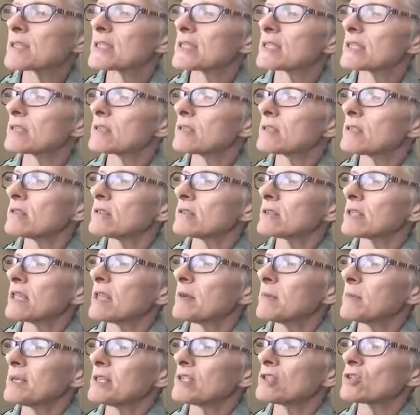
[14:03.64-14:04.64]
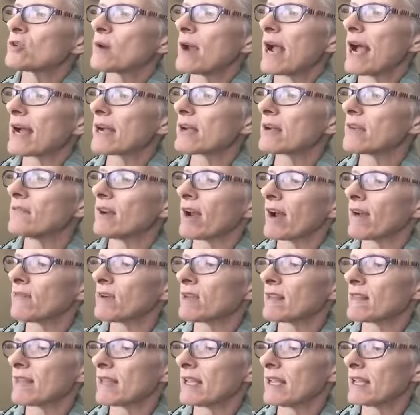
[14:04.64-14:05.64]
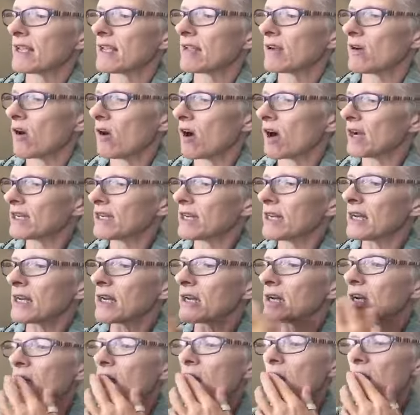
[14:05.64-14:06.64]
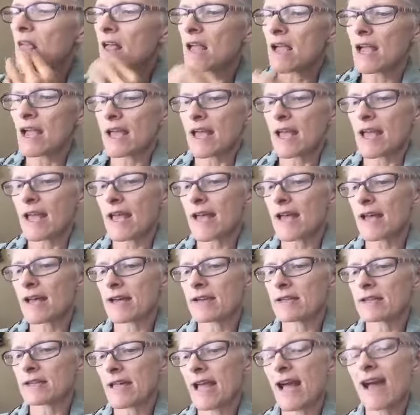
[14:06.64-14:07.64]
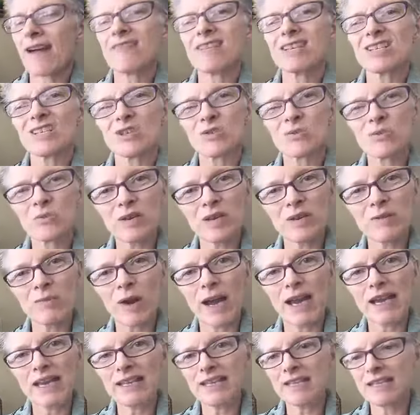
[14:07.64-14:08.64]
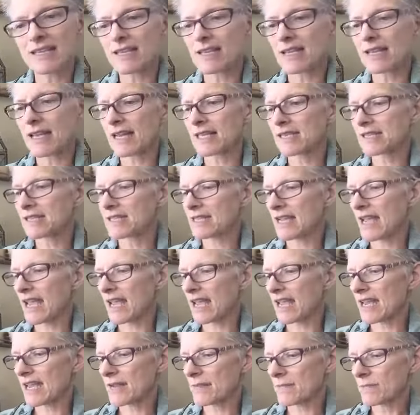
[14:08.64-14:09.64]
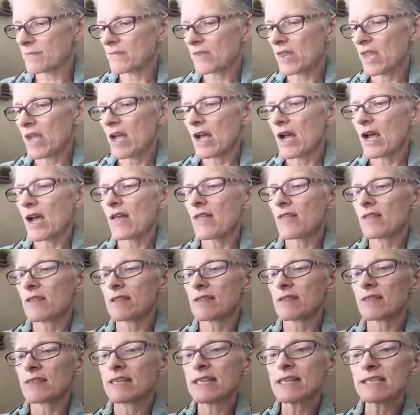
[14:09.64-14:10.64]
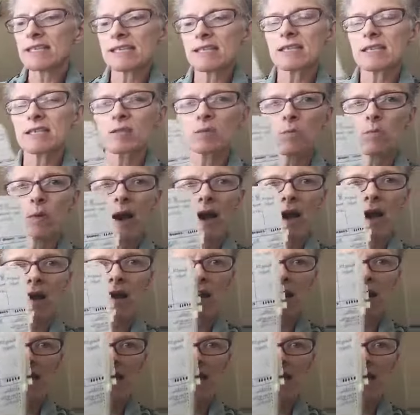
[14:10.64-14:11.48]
still keeping track of everything on here and having to rewrite it the next day. This is where